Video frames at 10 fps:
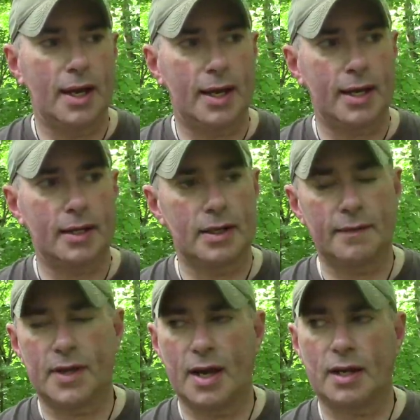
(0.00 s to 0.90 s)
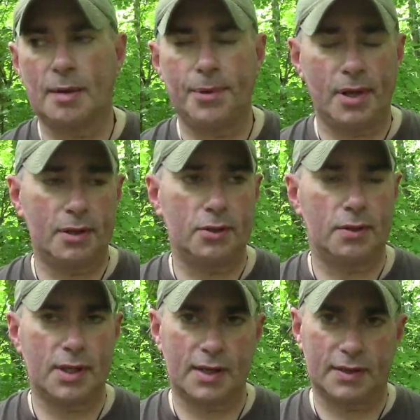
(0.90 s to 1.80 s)
And I've got a couple other new
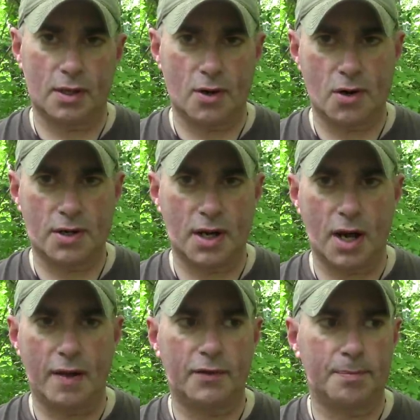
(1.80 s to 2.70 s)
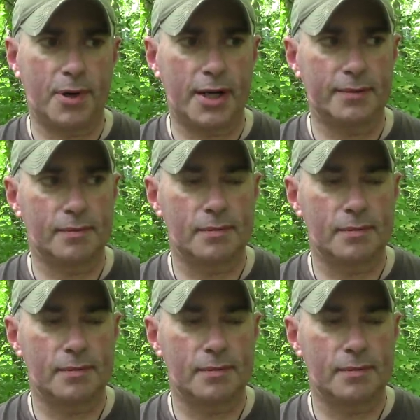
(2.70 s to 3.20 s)
things that aren't knives, but